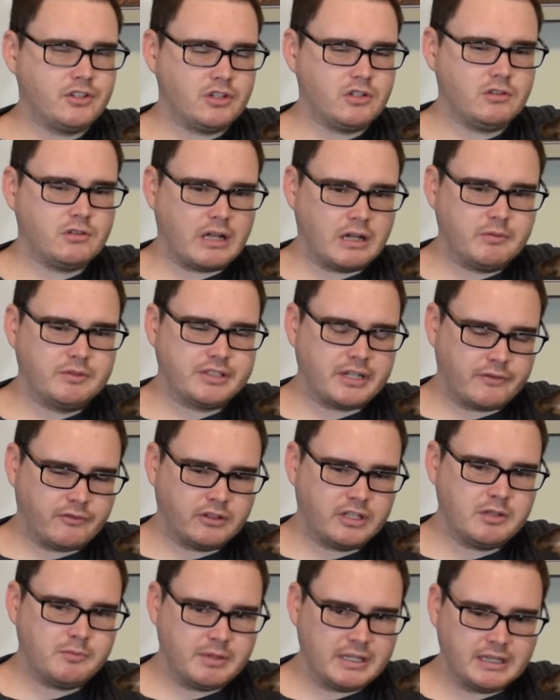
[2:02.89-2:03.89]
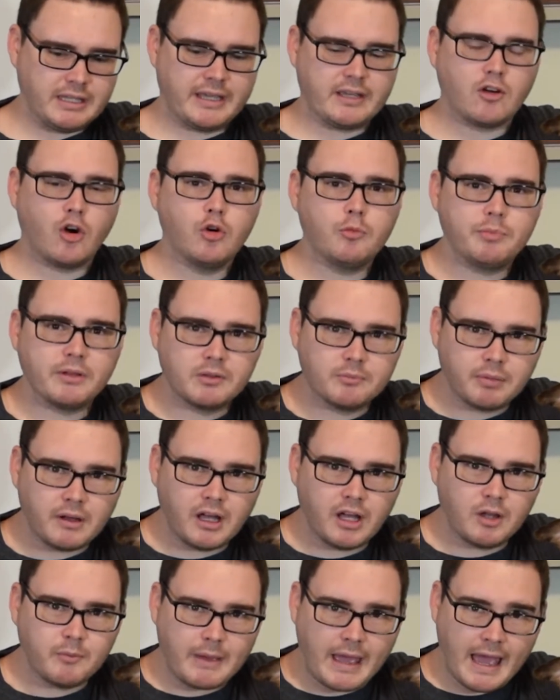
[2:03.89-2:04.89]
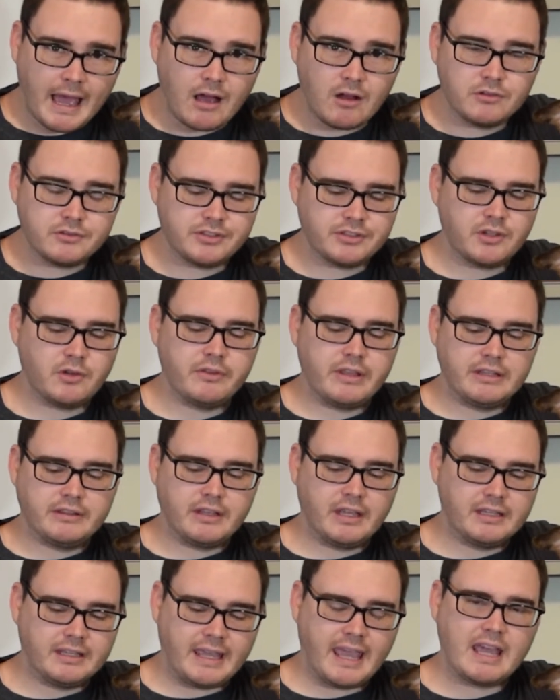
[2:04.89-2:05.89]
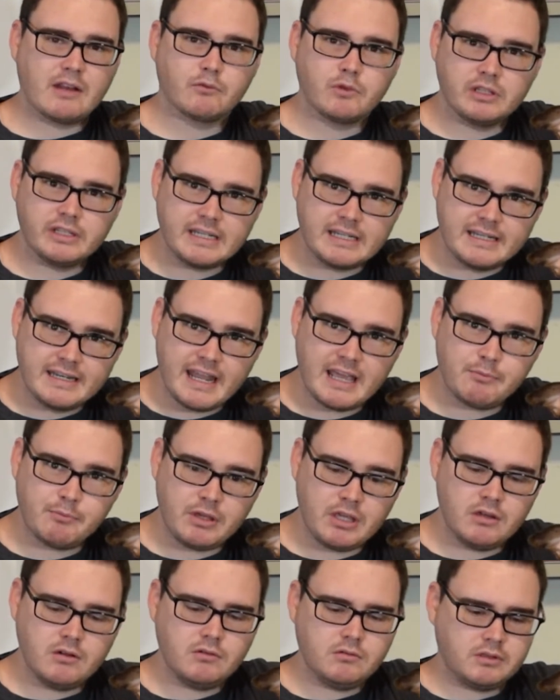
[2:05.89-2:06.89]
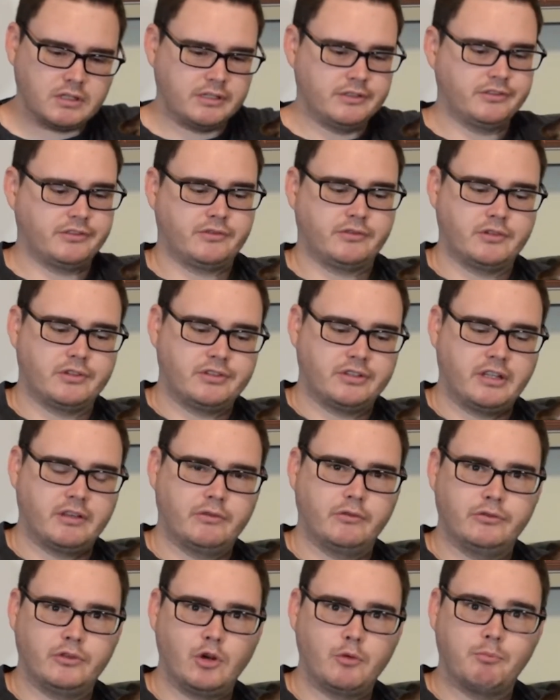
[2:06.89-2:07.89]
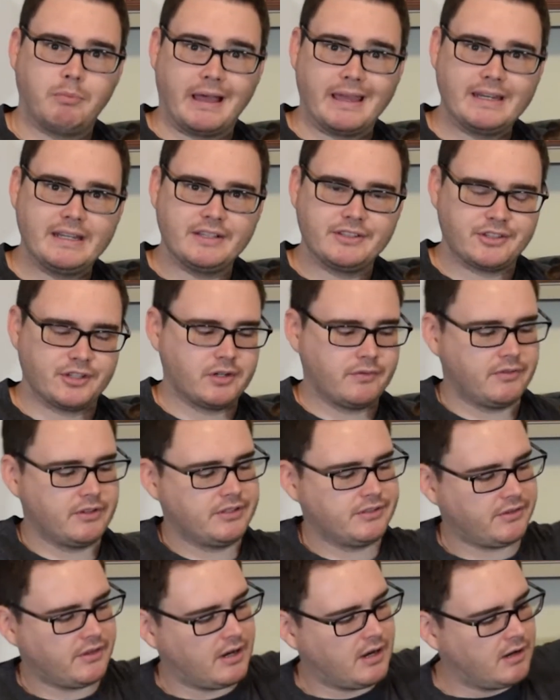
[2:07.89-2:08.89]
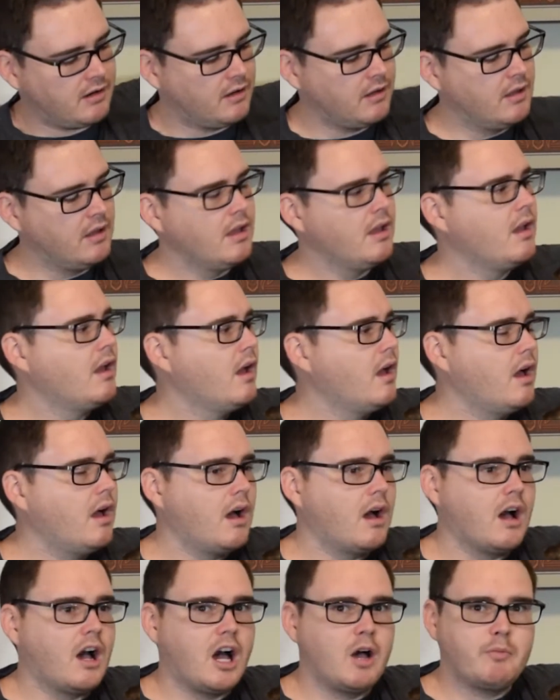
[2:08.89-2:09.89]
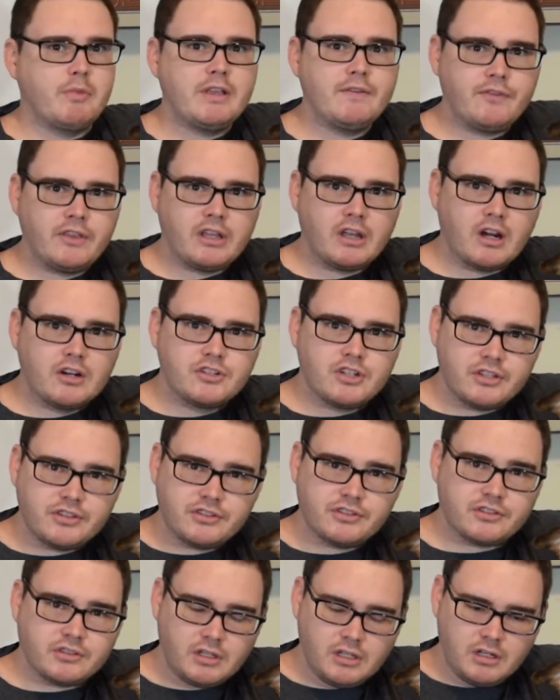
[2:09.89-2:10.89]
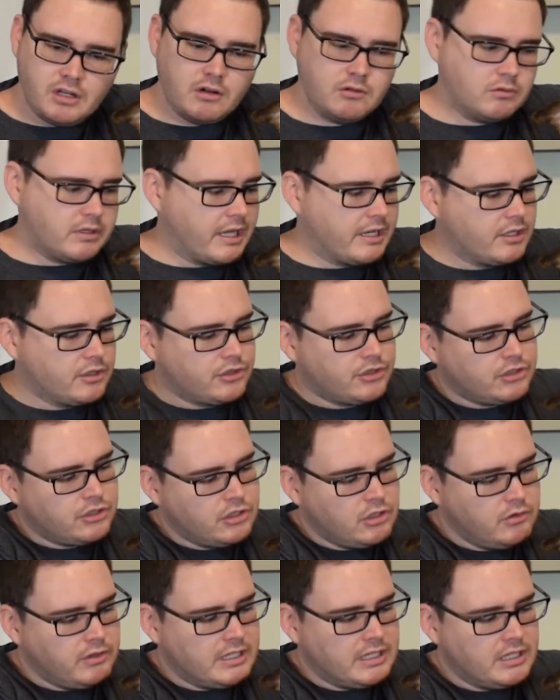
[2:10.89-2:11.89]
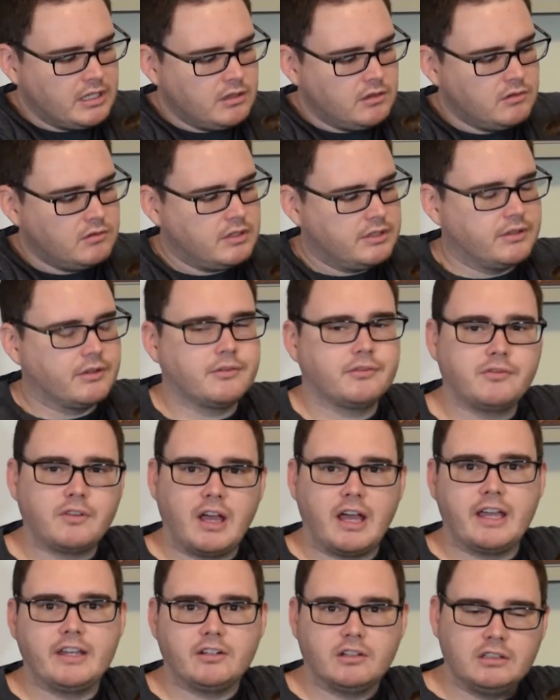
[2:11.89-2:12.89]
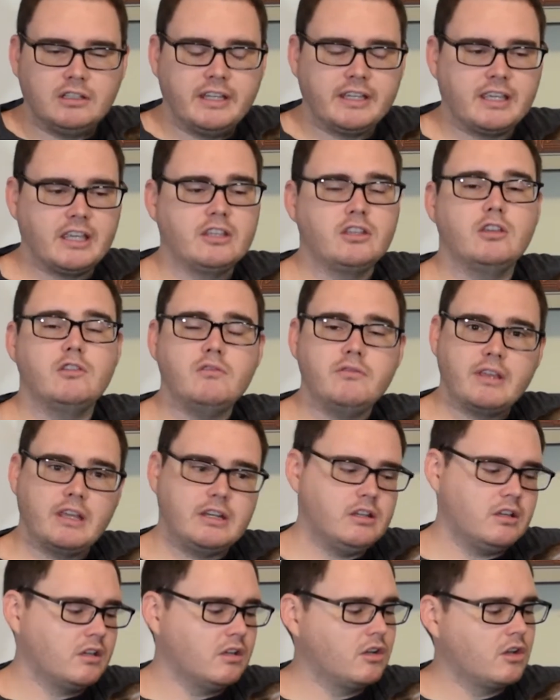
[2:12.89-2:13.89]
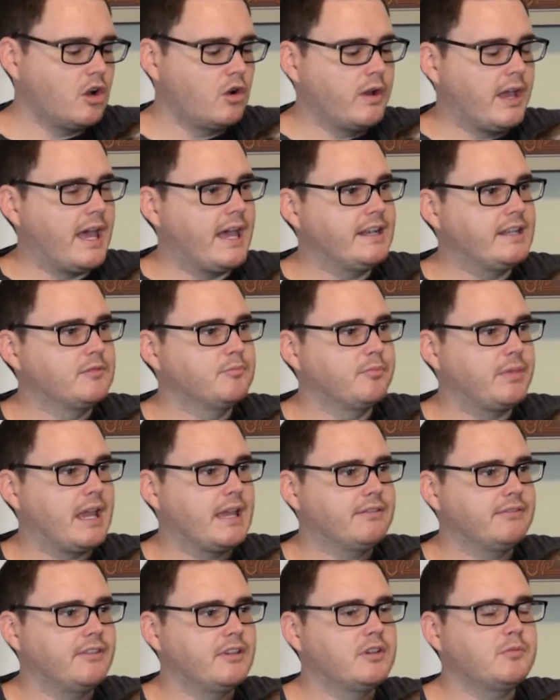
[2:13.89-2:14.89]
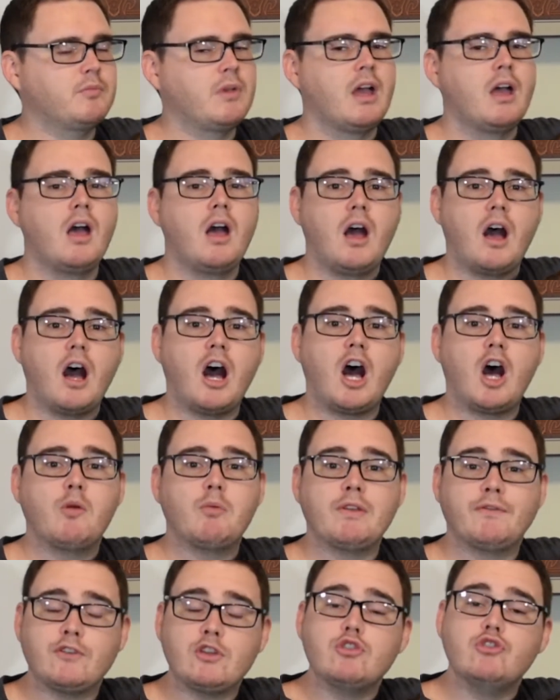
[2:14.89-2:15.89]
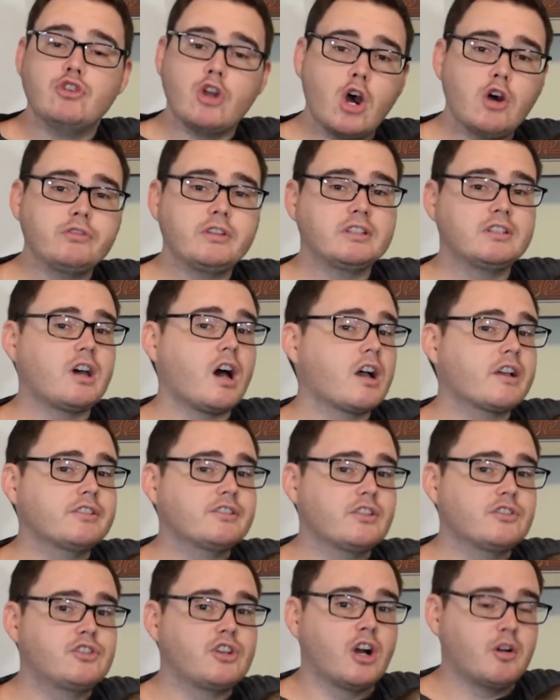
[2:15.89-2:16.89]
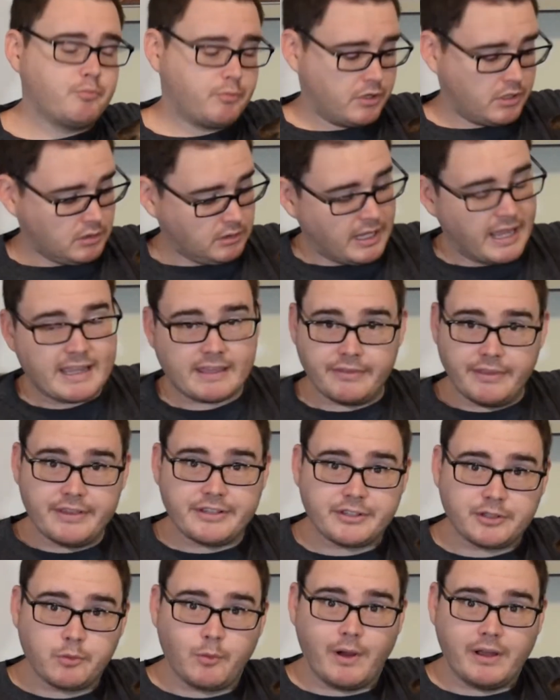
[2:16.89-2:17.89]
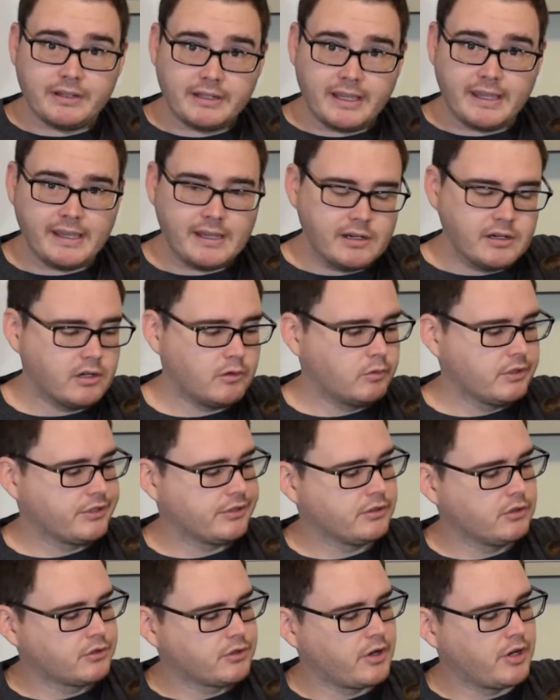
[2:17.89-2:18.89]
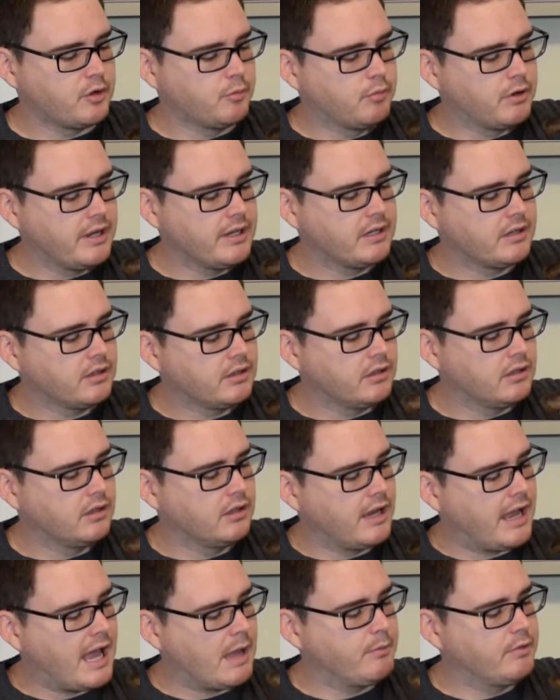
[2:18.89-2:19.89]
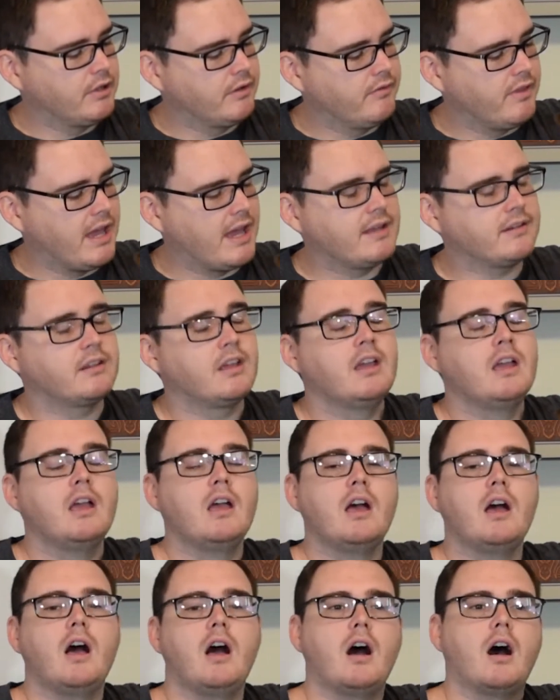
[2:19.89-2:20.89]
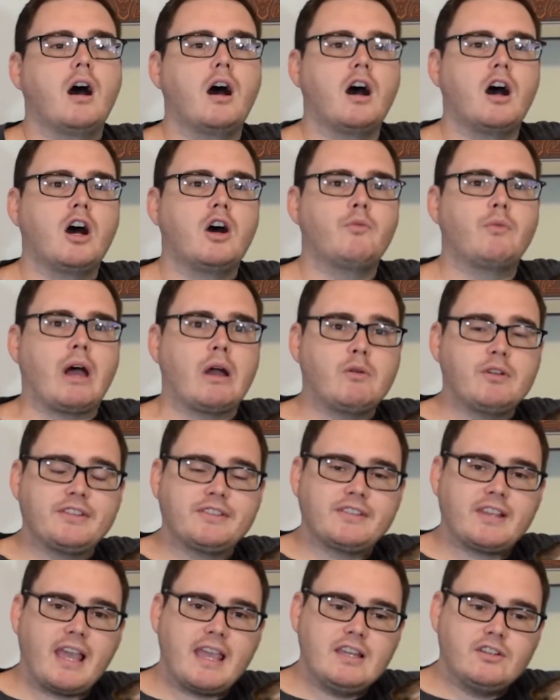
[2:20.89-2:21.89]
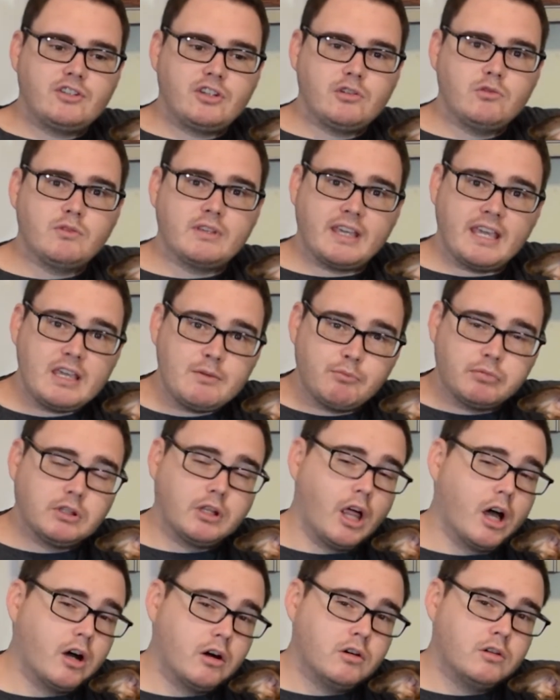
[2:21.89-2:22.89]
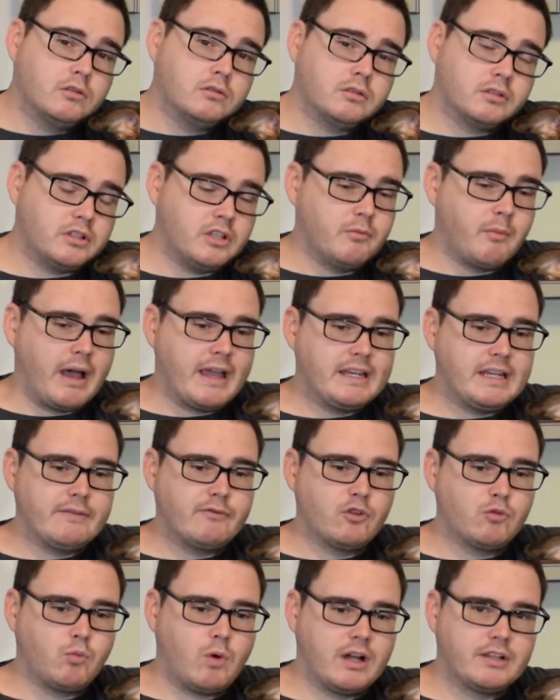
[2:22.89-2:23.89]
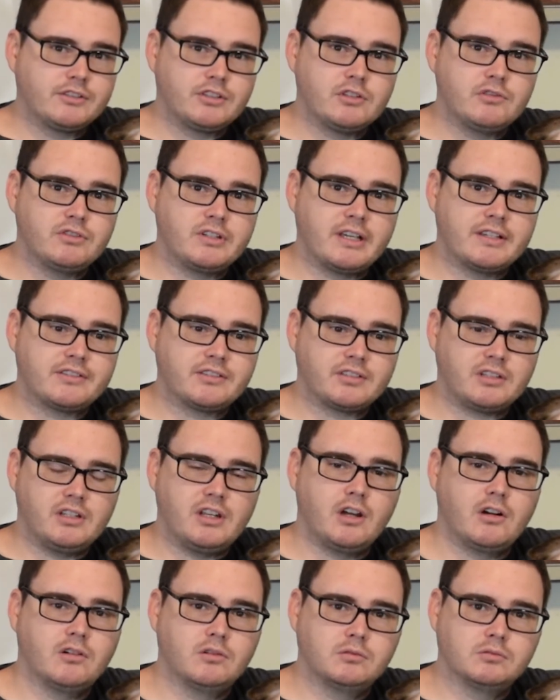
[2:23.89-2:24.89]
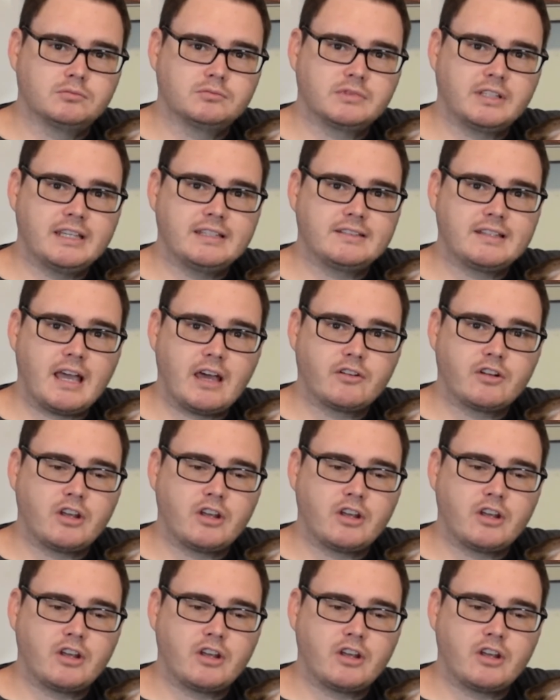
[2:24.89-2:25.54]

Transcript: you, I would definitely be like open palm out so that they can't really nip you because there's no biting surface there. If they are just, kind of snooting you and they're fine, or licking you, then you can go ahead and pet them. If you know the dog is a jumper, like this one here, we're still trying to break her habit of that. I would say to keep low. You might even want to just, get down